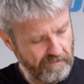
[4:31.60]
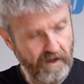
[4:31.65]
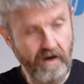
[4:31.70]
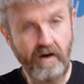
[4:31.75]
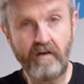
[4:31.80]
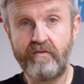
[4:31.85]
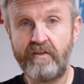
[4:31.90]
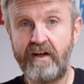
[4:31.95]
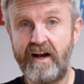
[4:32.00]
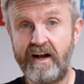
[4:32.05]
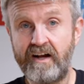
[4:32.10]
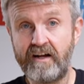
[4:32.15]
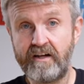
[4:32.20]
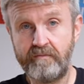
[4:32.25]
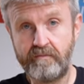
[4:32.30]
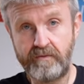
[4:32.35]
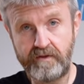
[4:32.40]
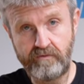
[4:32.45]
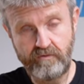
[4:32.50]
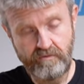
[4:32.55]
part of that
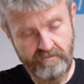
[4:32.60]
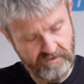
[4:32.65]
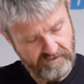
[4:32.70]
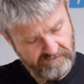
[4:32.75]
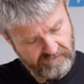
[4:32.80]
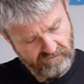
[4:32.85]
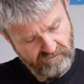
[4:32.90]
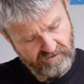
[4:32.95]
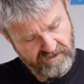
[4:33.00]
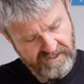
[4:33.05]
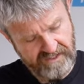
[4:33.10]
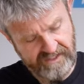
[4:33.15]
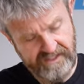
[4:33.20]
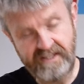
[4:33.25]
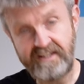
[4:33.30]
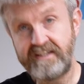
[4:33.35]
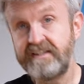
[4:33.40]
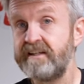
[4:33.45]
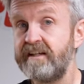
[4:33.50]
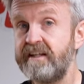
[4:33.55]
can be removed really
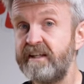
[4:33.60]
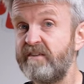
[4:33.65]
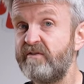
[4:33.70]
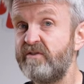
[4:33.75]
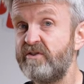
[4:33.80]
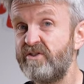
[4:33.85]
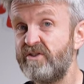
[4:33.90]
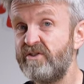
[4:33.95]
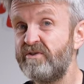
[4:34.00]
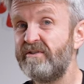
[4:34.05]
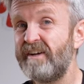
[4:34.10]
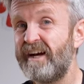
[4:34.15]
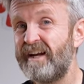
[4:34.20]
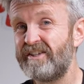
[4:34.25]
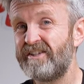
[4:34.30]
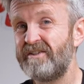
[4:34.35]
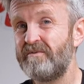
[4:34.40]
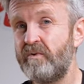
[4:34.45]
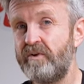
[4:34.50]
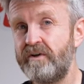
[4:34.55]
easily if you do
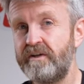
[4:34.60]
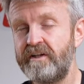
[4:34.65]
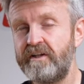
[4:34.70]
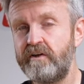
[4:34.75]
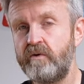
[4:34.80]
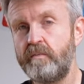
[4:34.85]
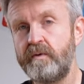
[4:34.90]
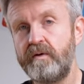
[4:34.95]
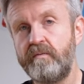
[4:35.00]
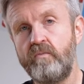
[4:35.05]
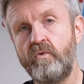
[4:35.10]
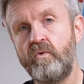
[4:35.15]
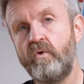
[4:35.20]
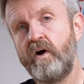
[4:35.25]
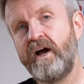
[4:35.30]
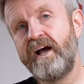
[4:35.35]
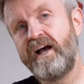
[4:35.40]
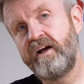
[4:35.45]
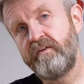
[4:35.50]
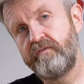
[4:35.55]
actually want a little bit
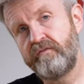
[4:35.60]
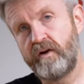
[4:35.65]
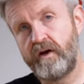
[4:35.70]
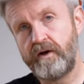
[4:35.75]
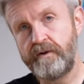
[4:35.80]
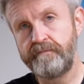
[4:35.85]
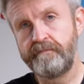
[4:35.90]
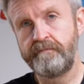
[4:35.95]
more airflow.